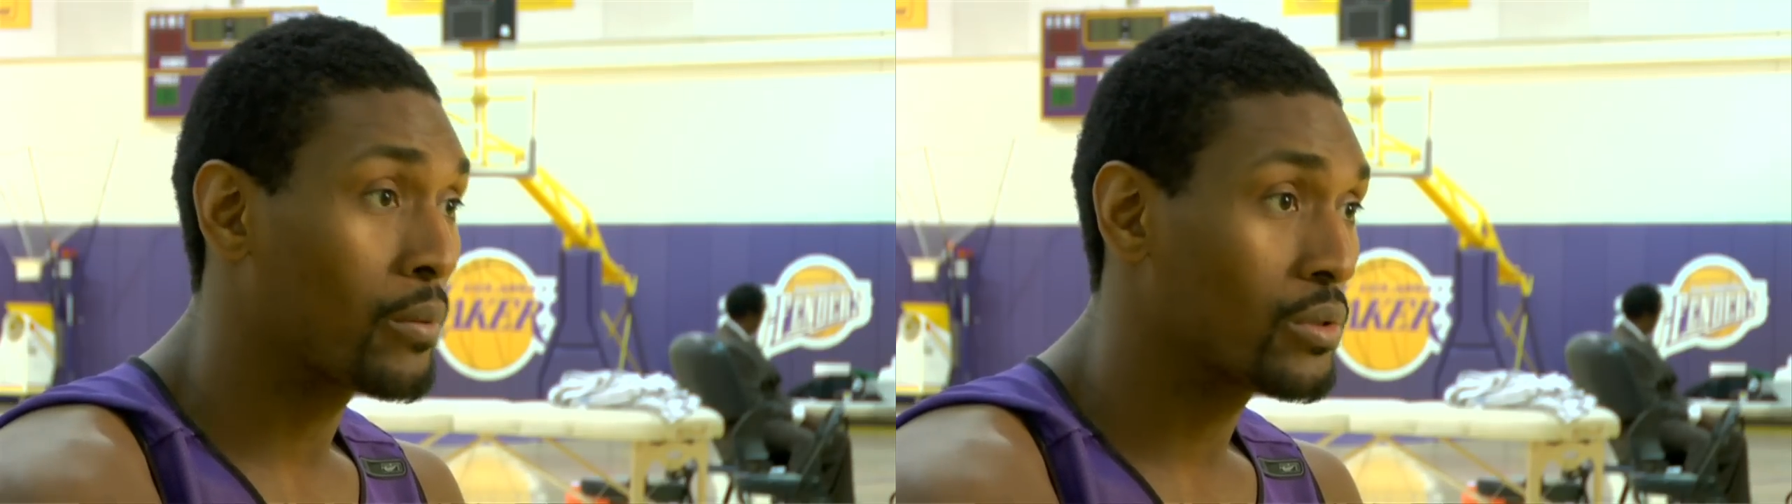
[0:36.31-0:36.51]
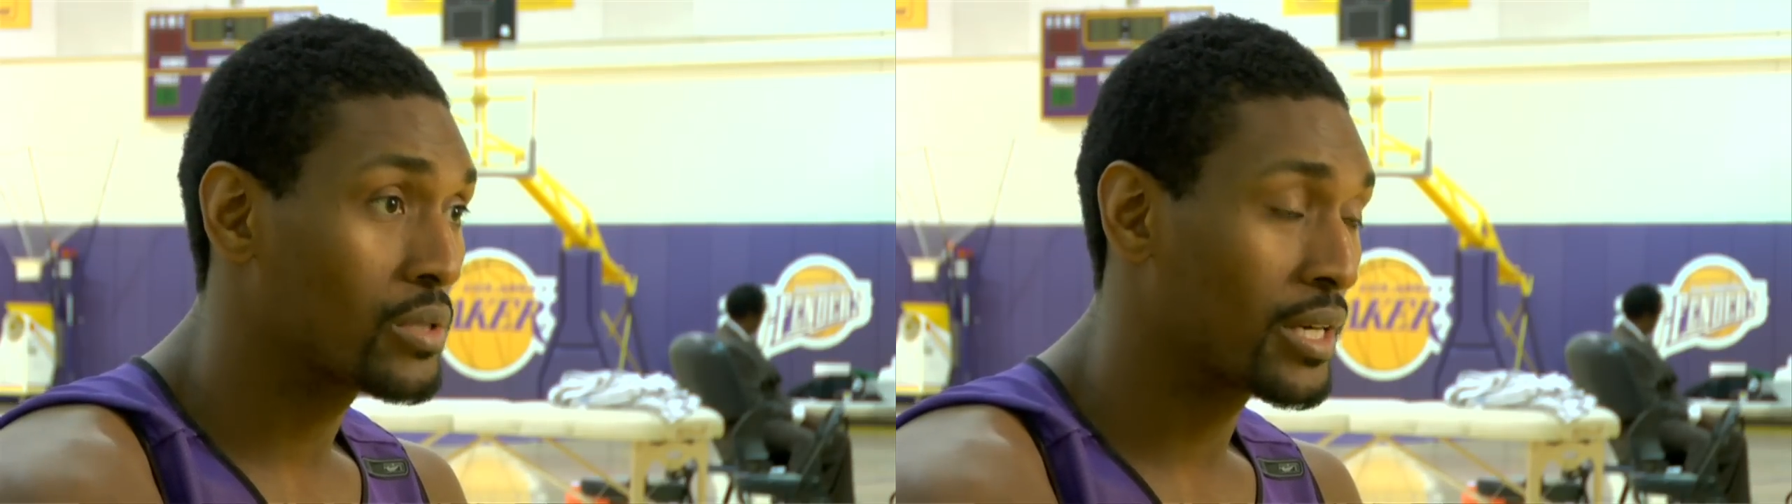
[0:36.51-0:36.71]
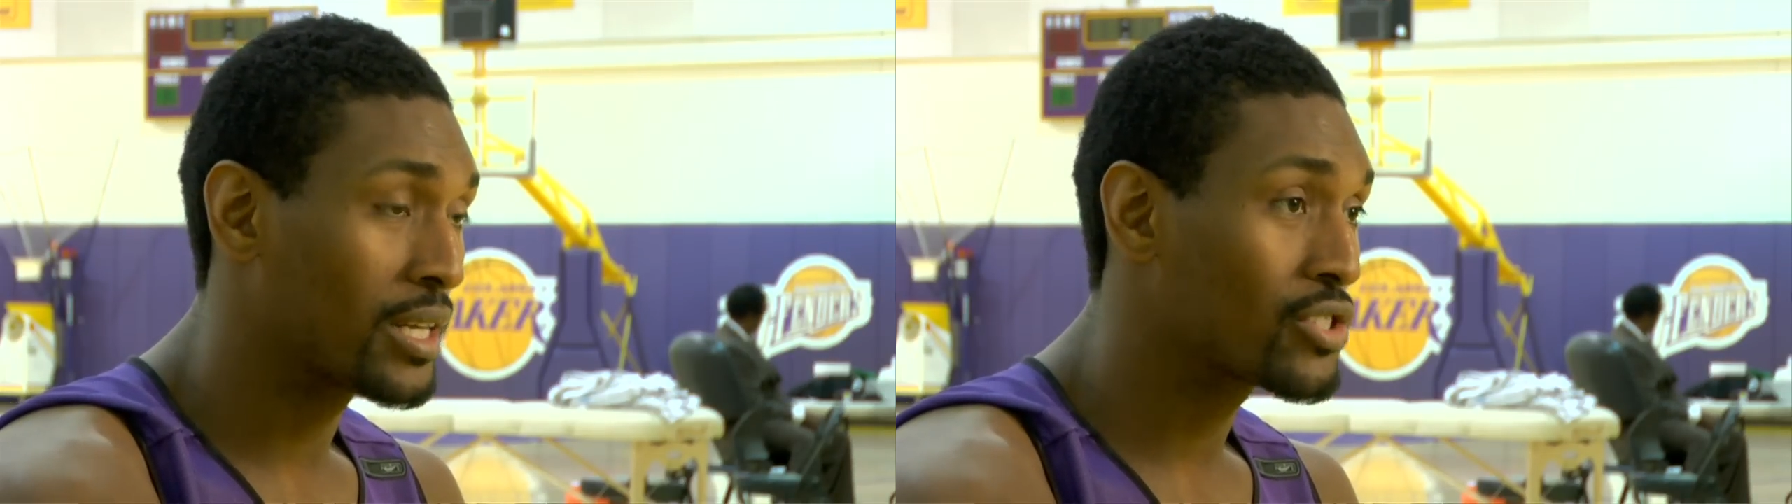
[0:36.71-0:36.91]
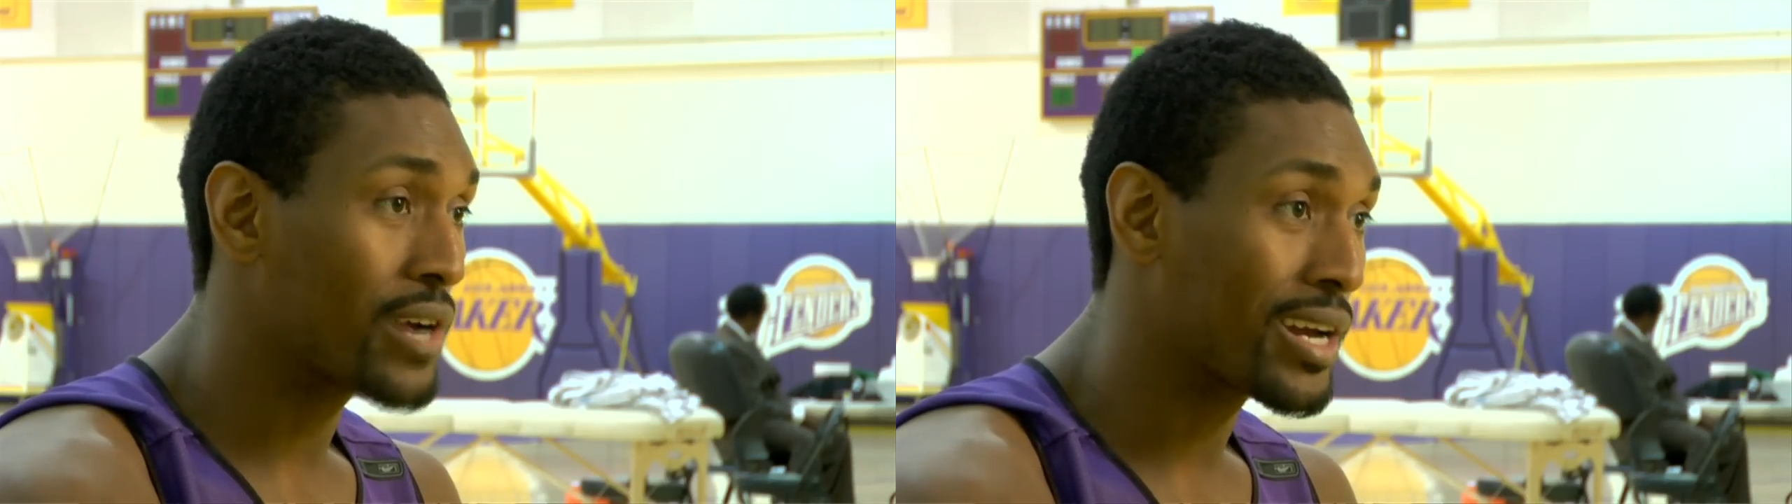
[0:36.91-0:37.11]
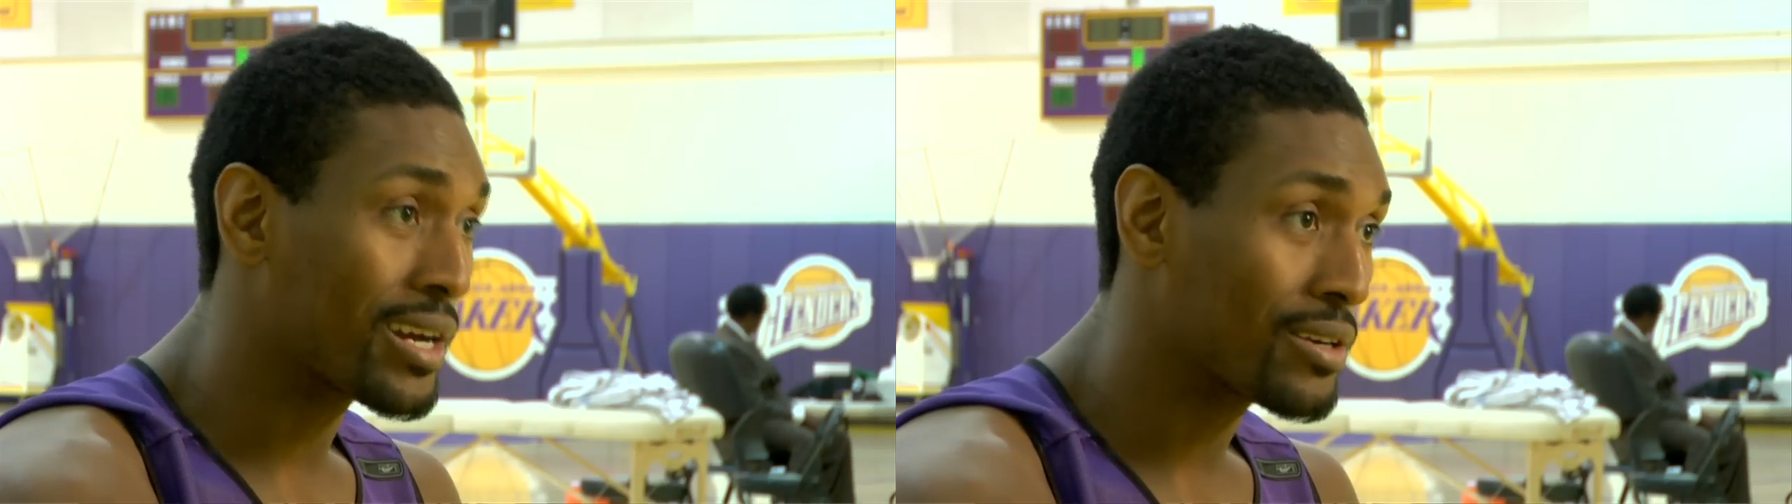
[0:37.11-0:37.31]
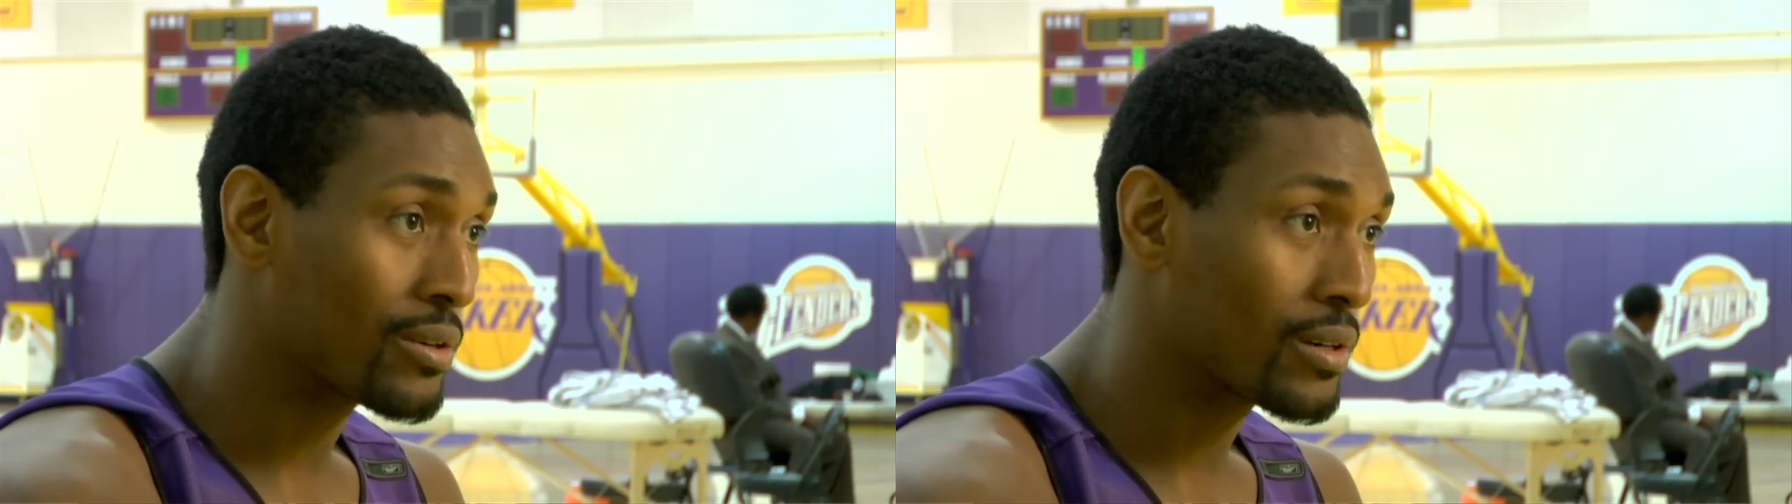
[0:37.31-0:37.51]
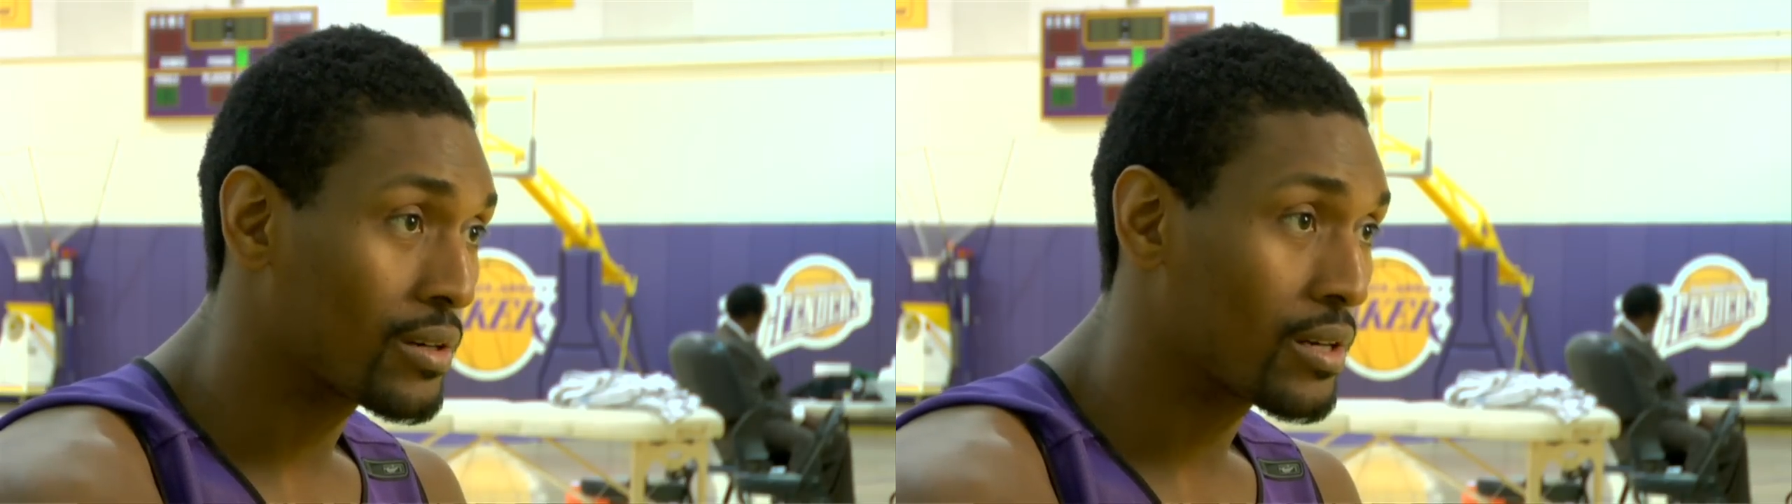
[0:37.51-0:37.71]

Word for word: able to get a tryout,